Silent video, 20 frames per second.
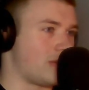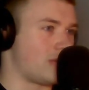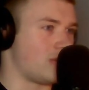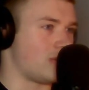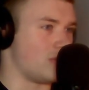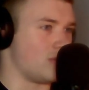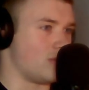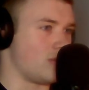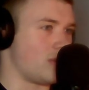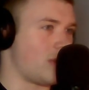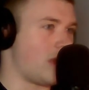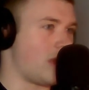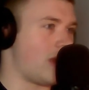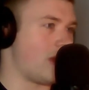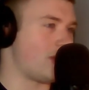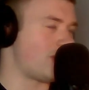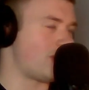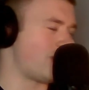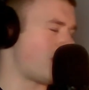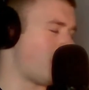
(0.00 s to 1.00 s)
So
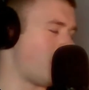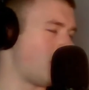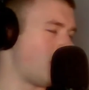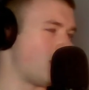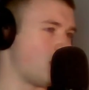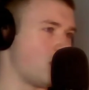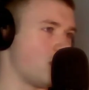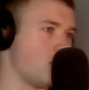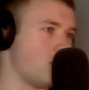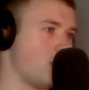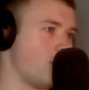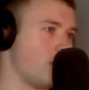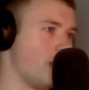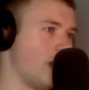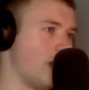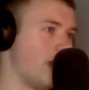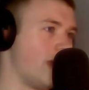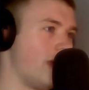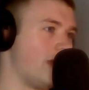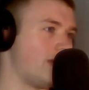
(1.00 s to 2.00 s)
yeah, it just depends on what
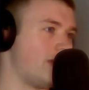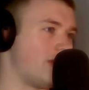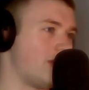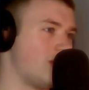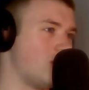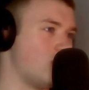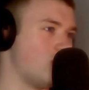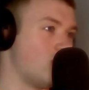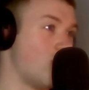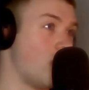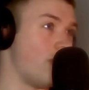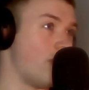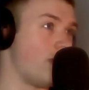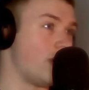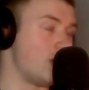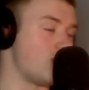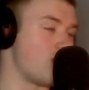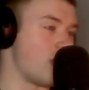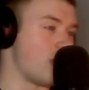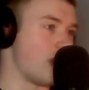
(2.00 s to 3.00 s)
movement it is and what
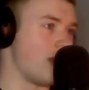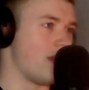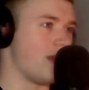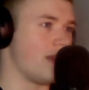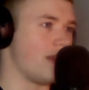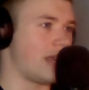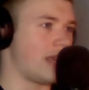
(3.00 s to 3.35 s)
phase you're in.